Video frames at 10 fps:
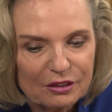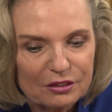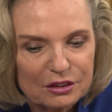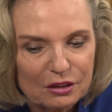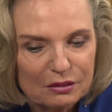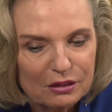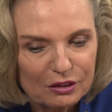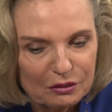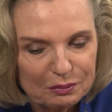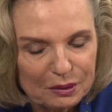there is a
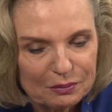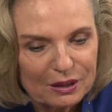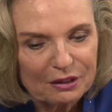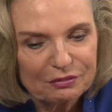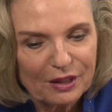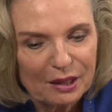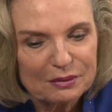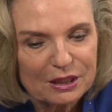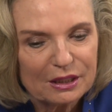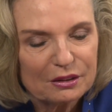lot of people have
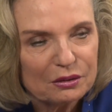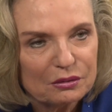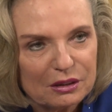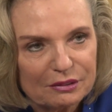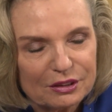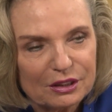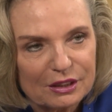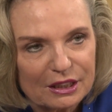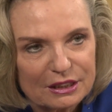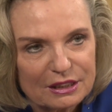family who live in
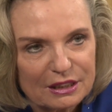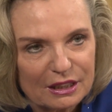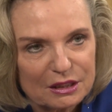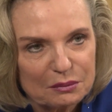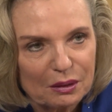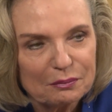the United States,